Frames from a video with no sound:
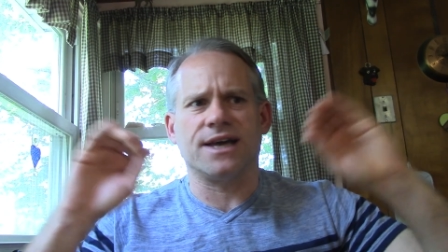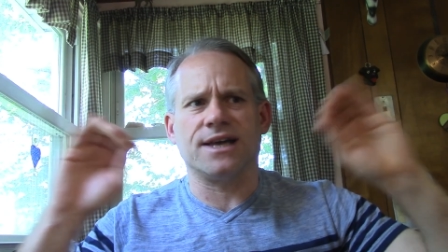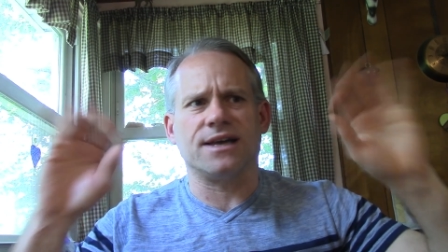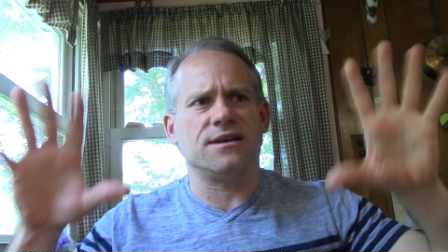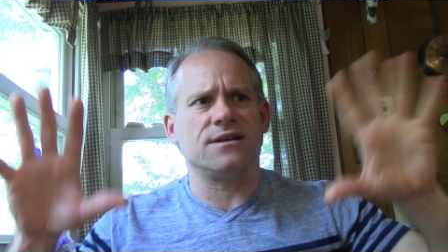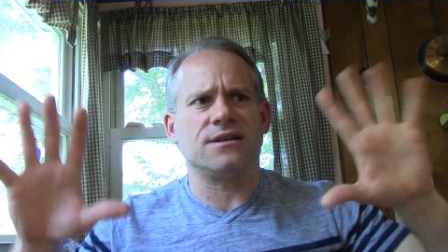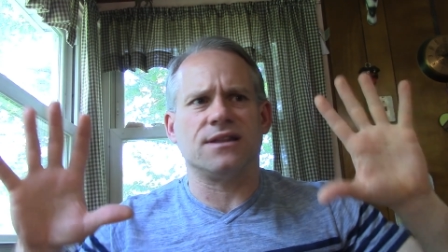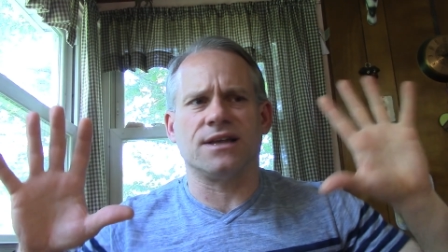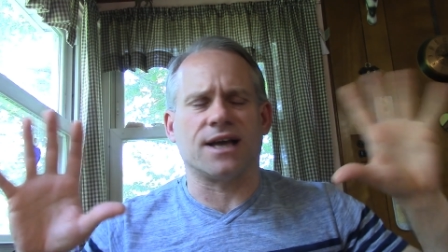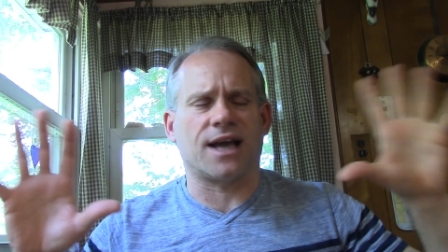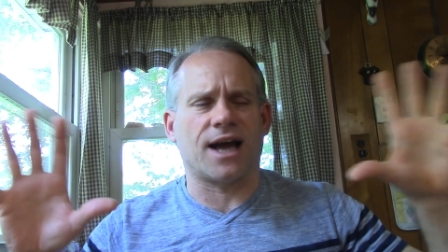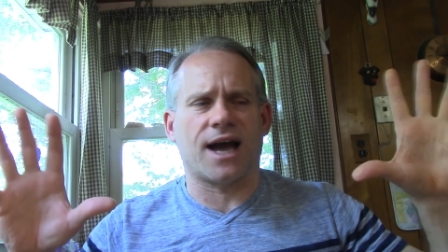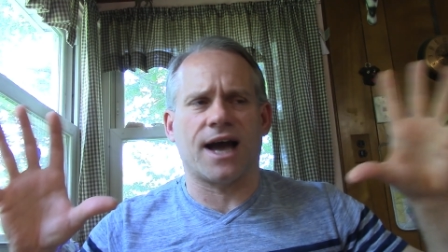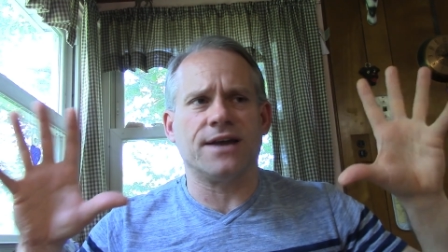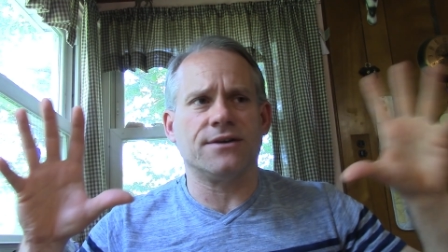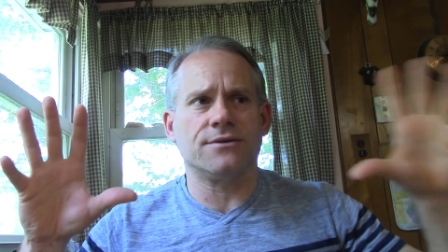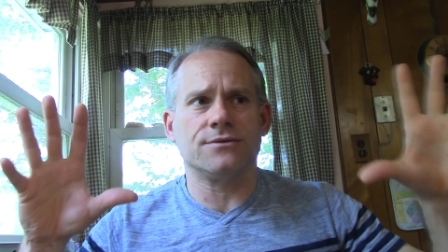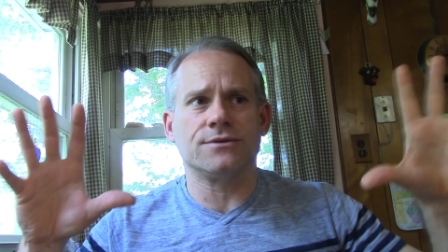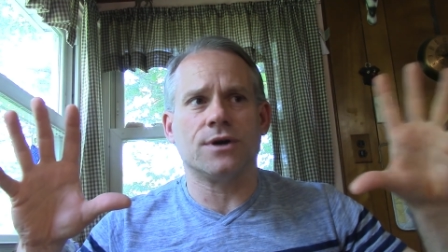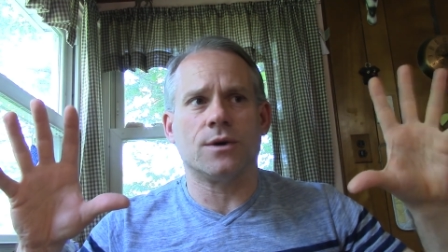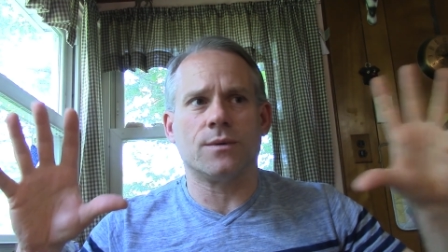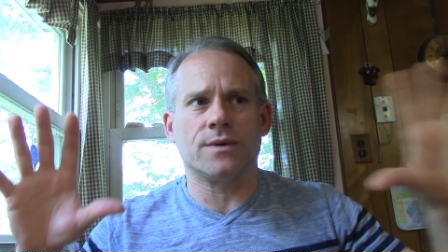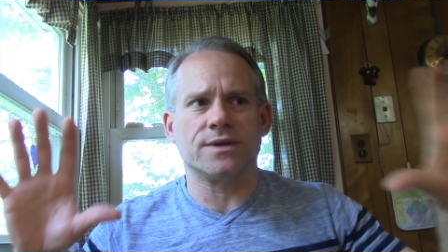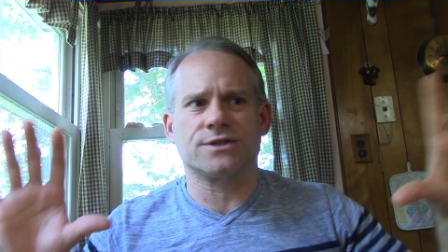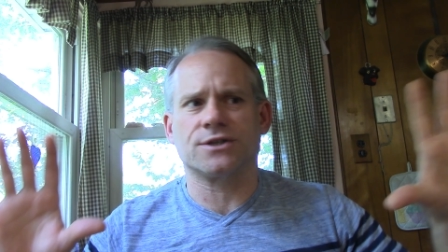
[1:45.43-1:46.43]
like I don't
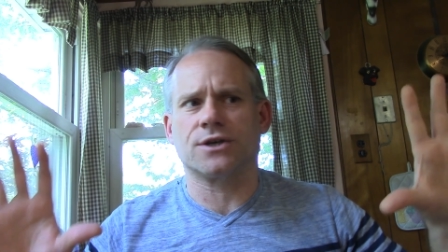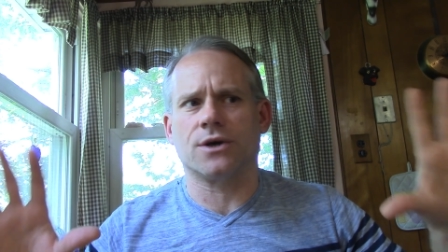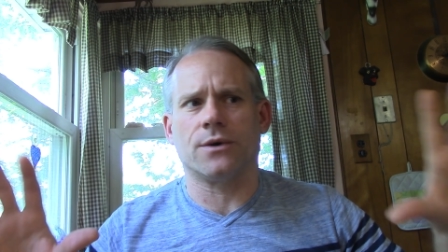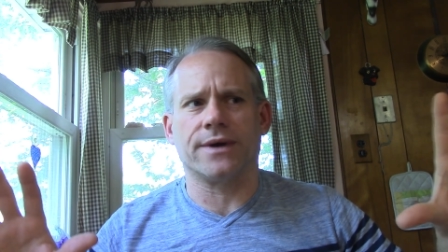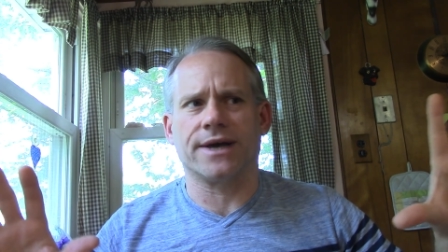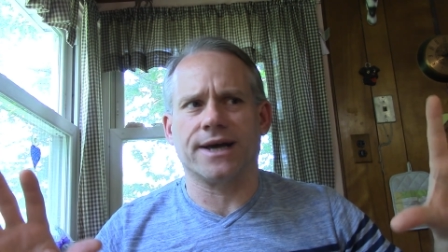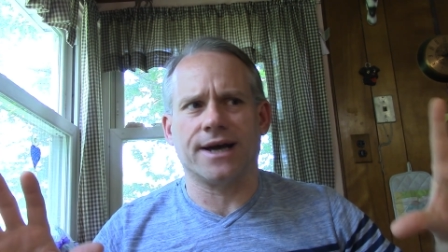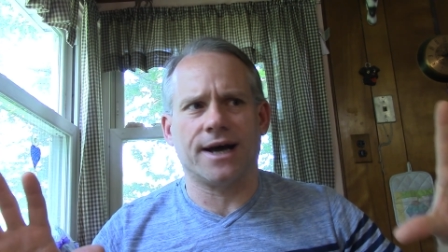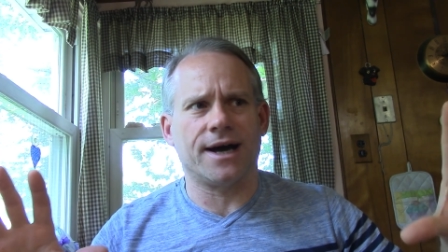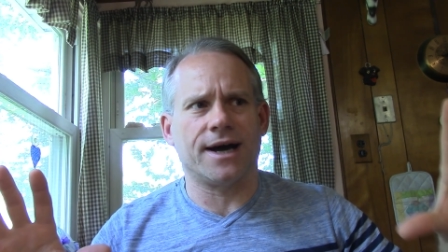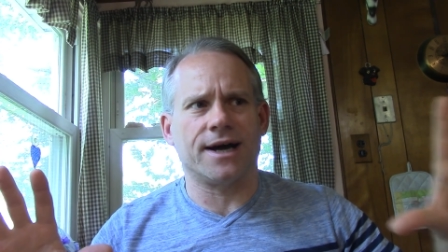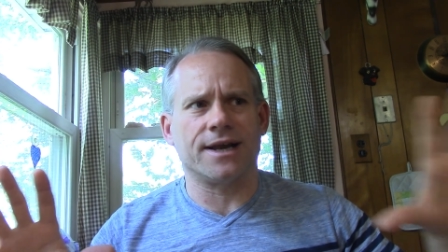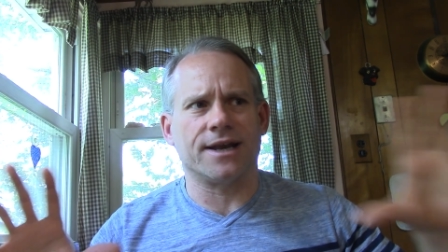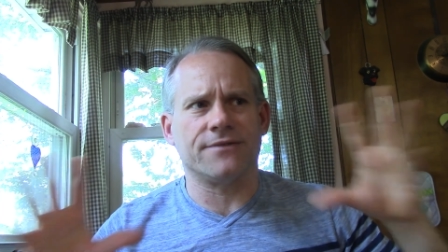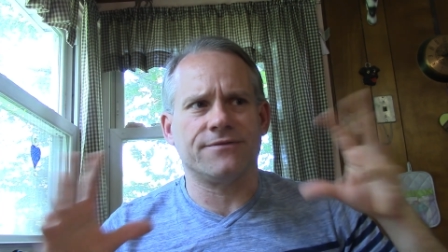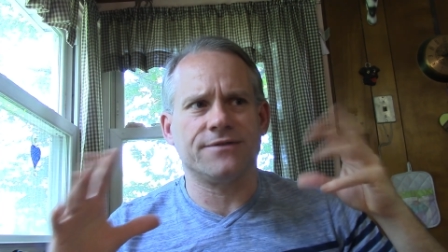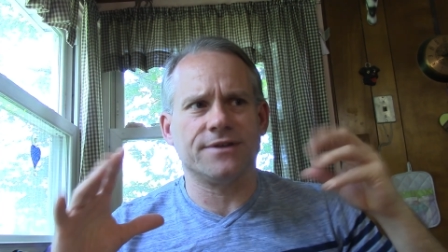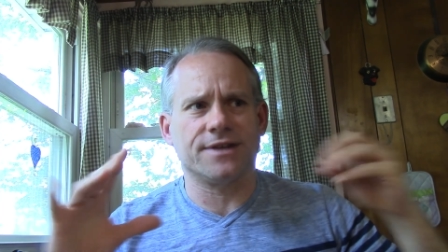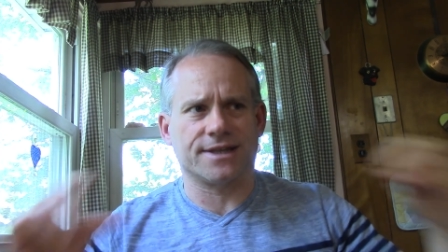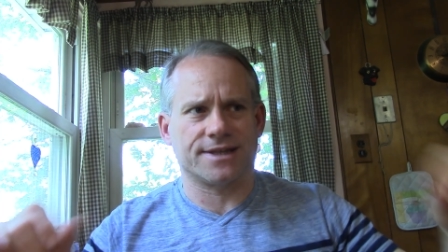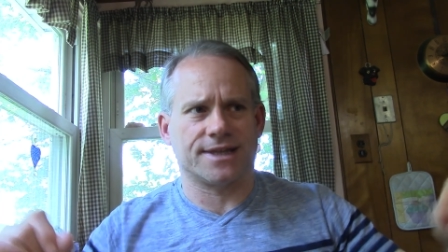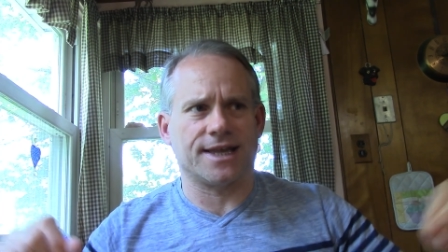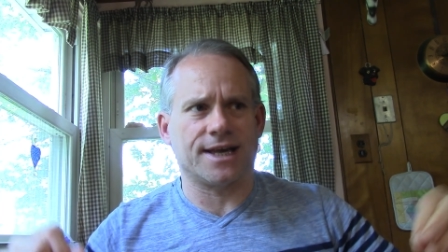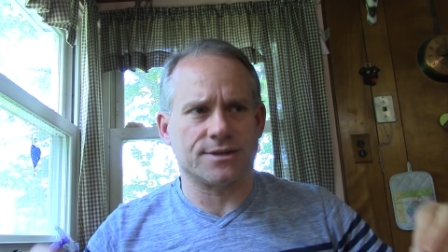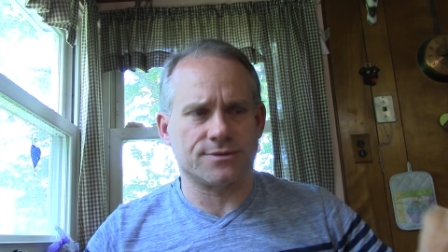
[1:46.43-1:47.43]
know what's going on. I feel
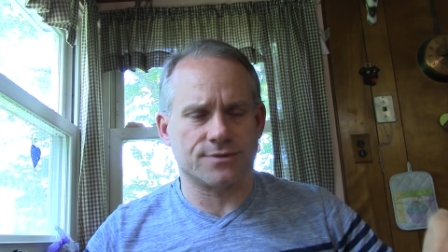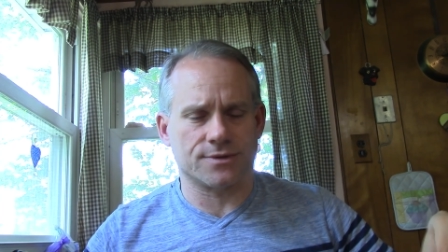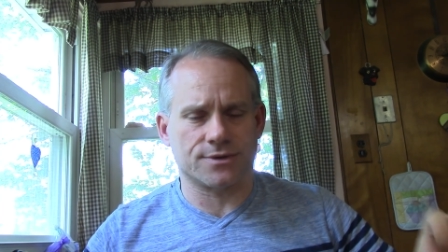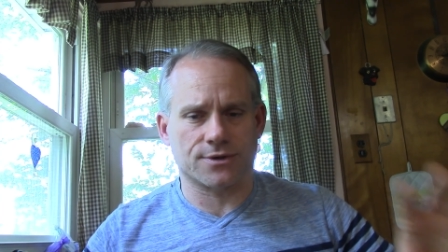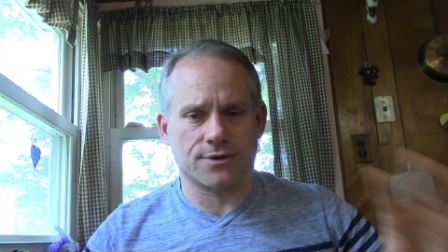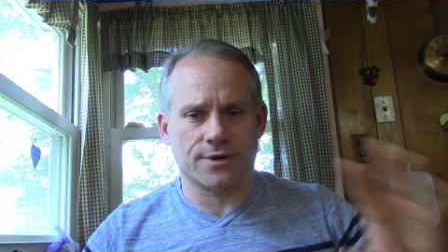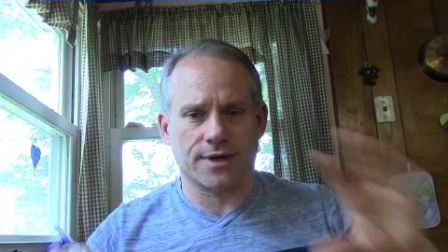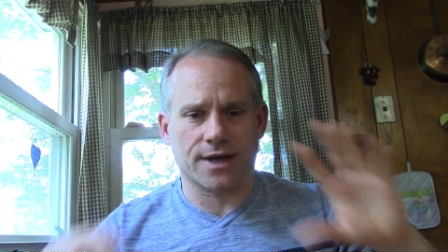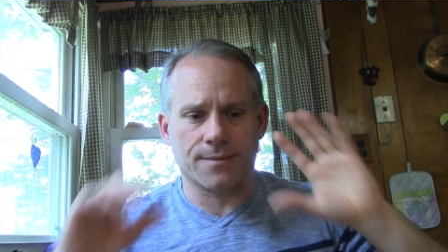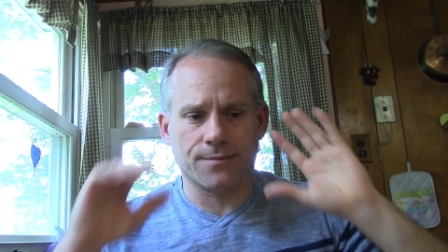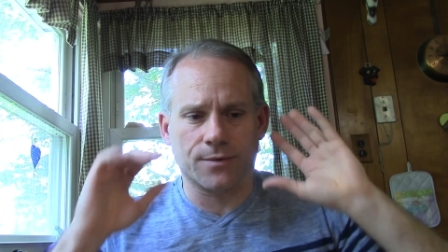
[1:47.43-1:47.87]
like that's what's going.